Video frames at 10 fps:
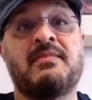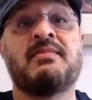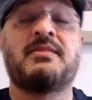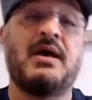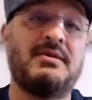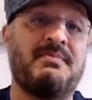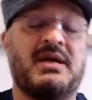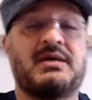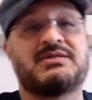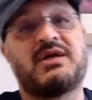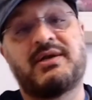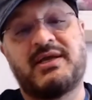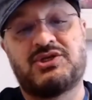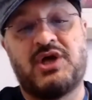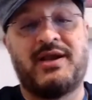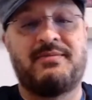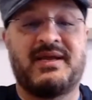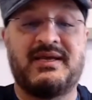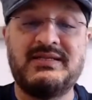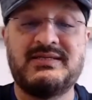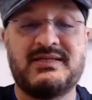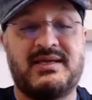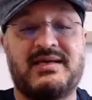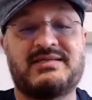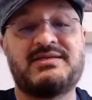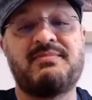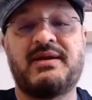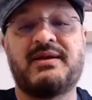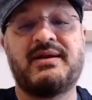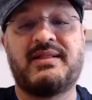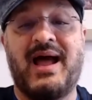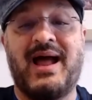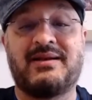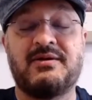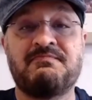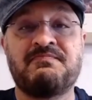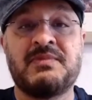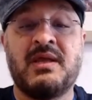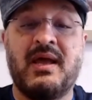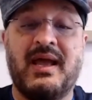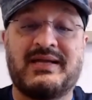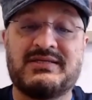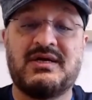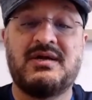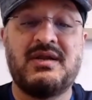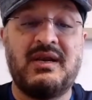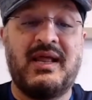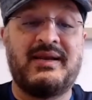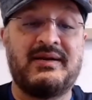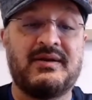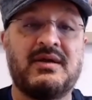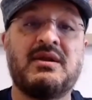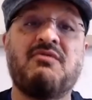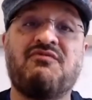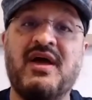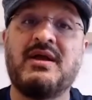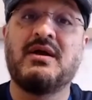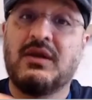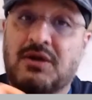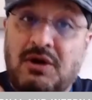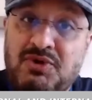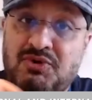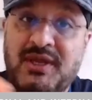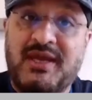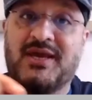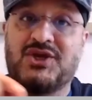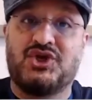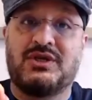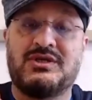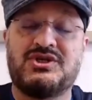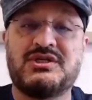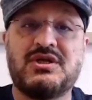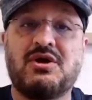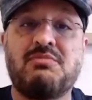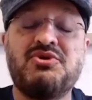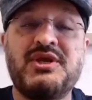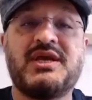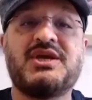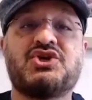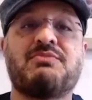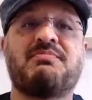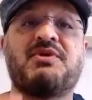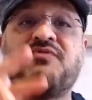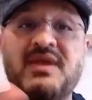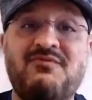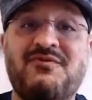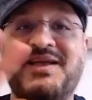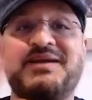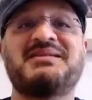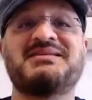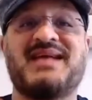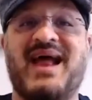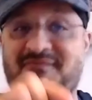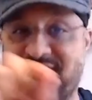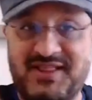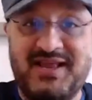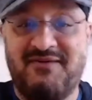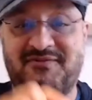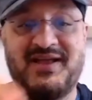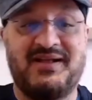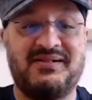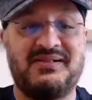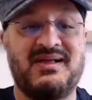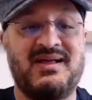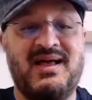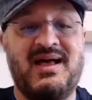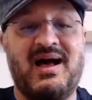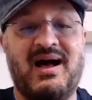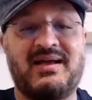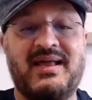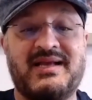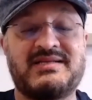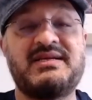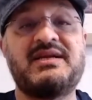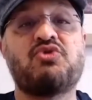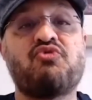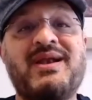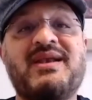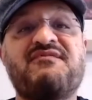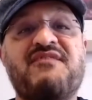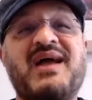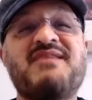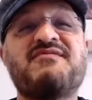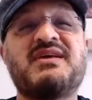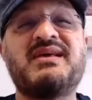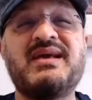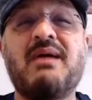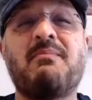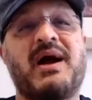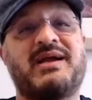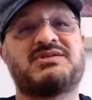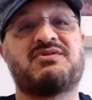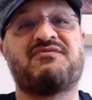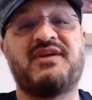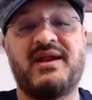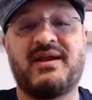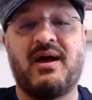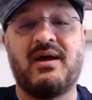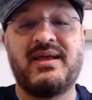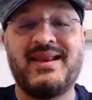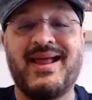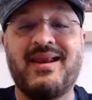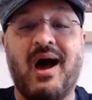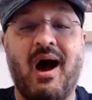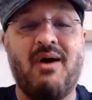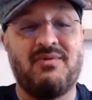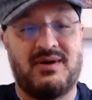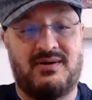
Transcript: The other big consulting giant, McKinsey, estimated that external and internal vehicle communication, just the communication between vehicles and within a vehicle, can exceed 25 gigabytes of data in an hour.